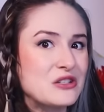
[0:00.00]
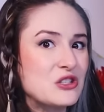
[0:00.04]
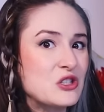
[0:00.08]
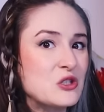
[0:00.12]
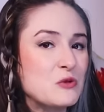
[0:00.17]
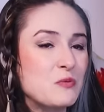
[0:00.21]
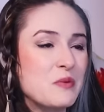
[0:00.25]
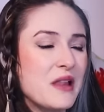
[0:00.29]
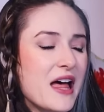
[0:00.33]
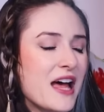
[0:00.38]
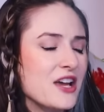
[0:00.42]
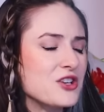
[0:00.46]

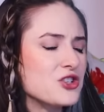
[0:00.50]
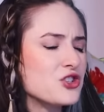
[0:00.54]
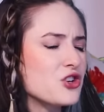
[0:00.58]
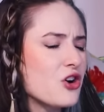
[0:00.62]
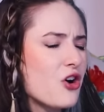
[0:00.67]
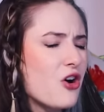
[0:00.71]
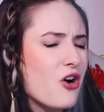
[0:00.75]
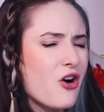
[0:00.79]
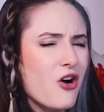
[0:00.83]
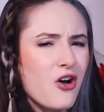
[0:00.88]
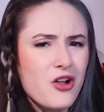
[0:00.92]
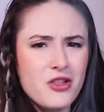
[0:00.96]
splashed
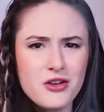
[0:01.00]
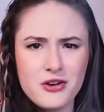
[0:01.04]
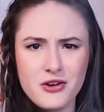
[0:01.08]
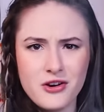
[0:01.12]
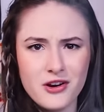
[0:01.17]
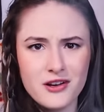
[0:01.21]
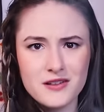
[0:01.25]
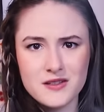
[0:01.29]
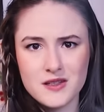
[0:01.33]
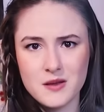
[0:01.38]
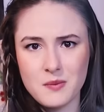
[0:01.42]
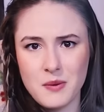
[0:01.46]
all
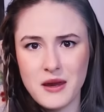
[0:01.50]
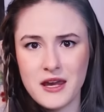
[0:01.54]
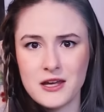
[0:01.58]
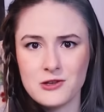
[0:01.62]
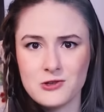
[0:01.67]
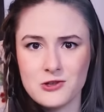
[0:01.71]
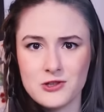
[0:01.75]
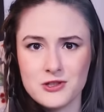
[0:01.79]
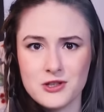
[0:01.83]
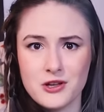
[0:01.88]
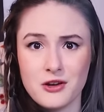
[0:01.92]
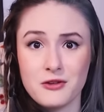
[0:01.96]
across the
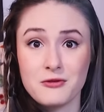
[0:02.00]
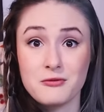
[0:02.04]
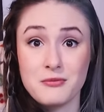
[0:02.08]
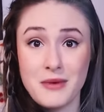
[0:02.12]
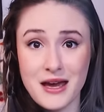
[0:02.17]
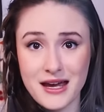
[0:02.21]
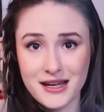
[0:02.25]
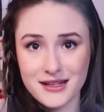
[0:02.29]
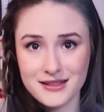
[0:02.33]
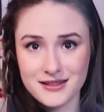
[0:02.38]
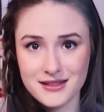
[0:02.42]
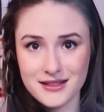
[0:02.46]
pages of
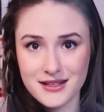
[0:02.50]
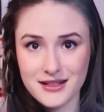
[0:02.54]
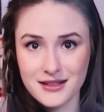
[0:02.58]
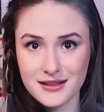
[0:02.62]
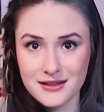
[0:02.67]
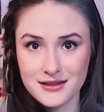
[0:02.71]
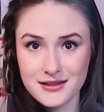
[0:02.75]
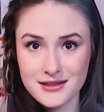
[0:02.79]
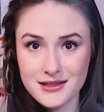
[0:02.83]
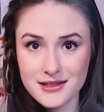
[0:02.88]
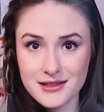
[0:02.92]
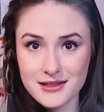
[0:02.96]

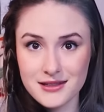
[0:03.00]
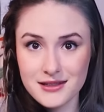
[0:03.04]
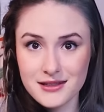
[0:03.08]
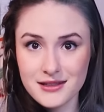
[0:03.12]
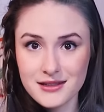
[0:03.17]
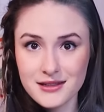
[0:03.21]
magazines.